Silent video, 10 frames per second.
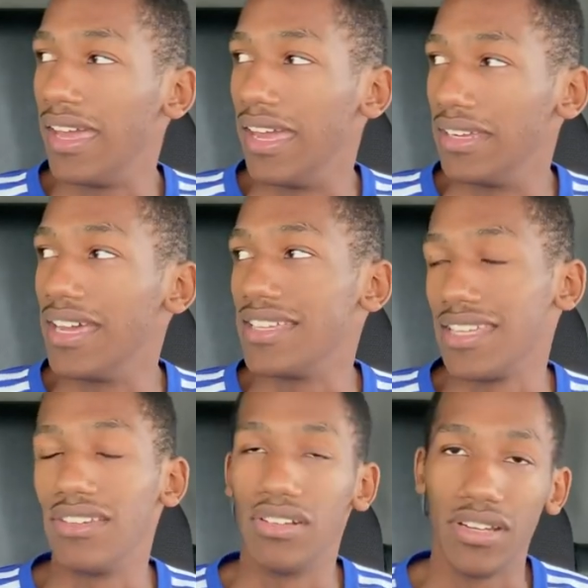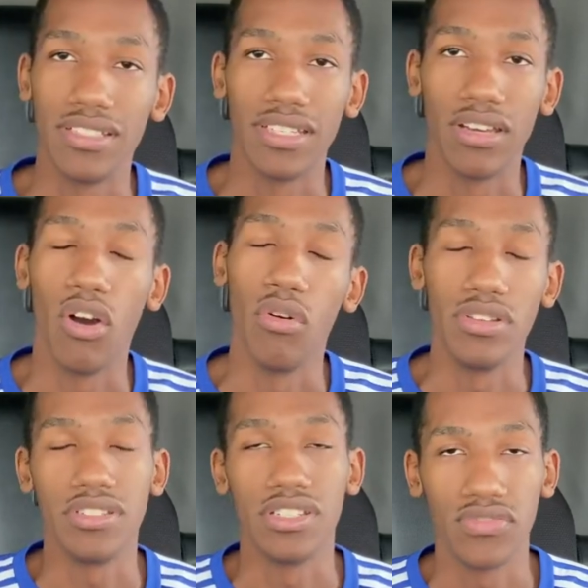And yes, I know you're gonna say, oh,
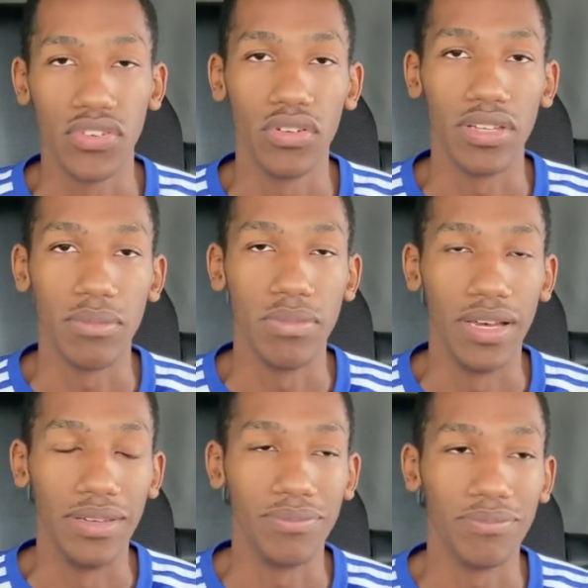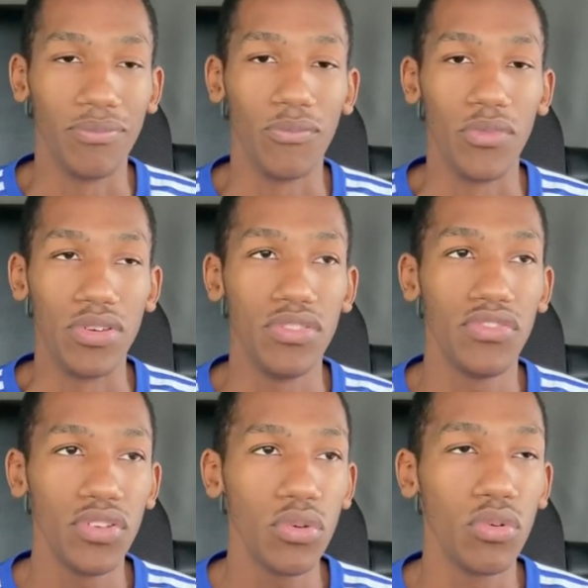it's just fueling, but when you
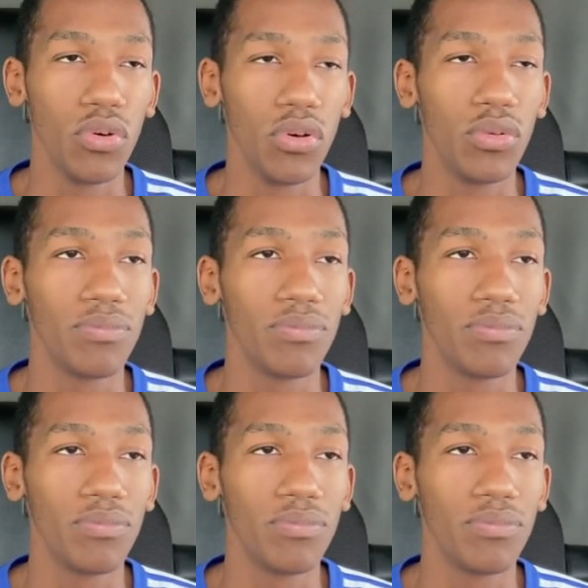fuel,